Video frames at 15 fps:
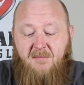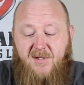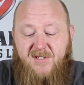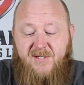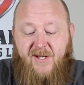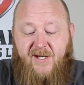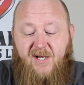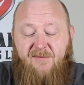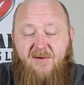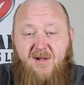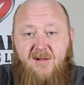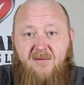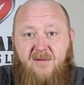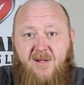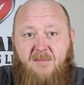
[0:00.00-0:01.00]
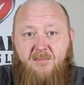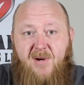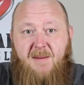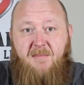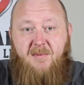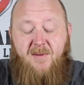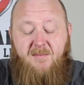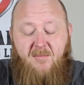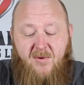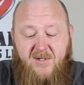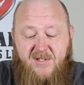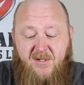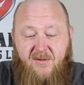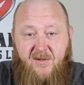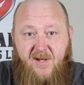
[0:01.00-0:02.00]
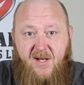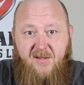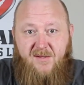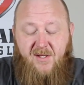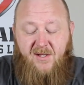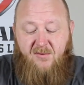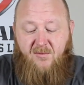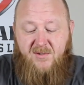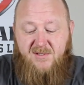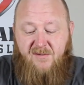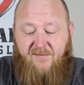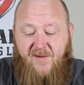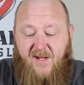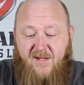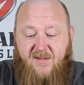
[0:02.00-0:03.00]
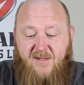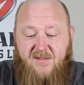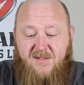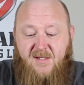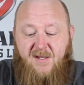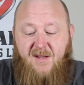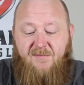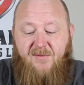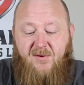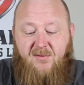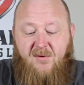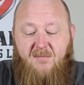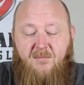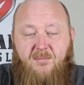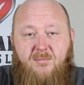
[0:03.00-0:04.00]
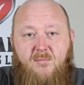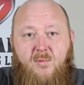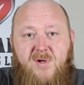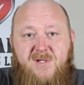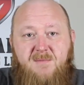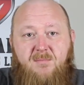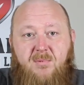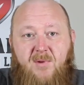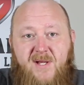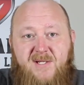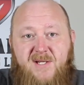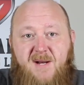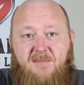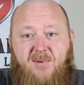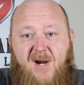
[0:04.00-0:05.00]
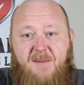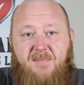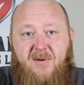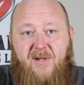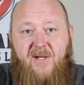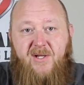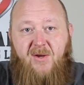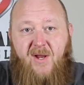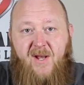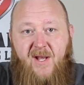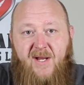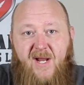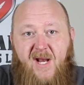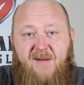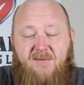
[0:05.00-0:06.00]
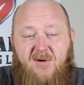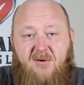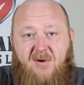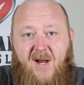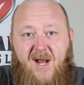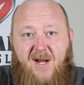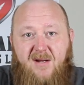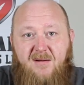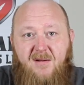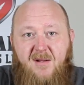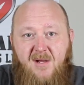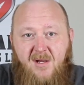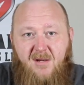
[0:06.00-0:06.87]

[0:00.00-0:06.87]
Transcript: but second of all, and probably more so than anything, it was the fact that if the chrome wasn't placed on properly and you had any kind of a crack,